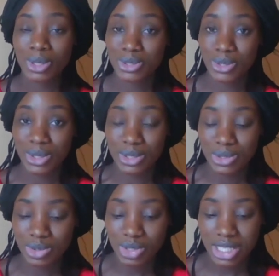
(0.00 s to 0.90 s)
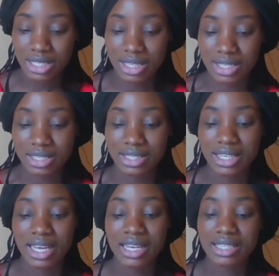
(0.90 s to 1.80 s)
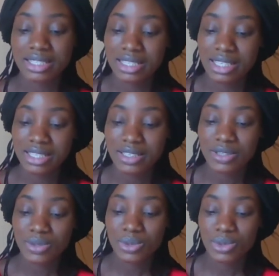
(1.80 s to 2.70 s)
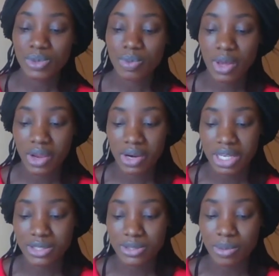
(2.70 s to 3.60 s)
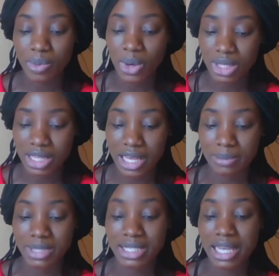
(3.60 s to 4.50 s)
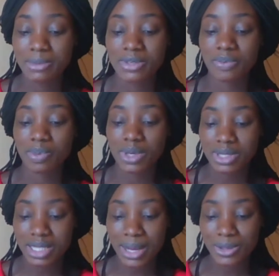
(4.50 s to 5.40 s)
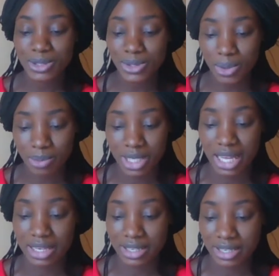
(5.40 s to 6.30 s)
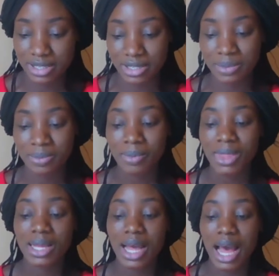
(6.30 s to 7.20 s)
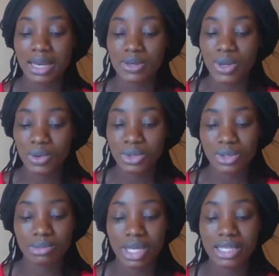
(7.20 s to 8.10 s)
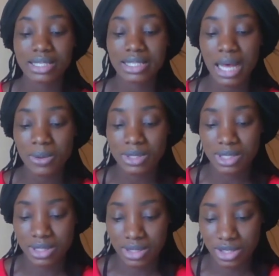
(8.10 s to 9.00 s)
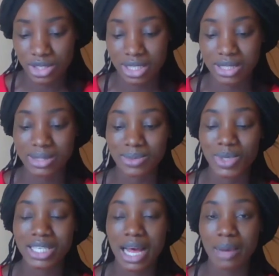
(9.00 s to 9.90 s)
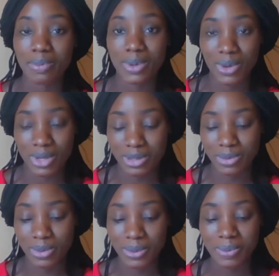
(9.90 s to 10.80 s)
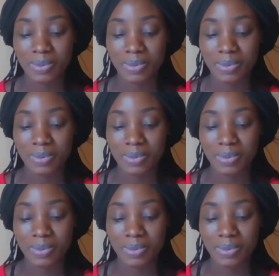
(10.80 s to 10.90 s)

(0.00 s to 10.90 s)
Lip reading: To illustrate this, teenagers whose parents support them in terms of personal shopping and leisure are known to make sound decisions which are applaudable.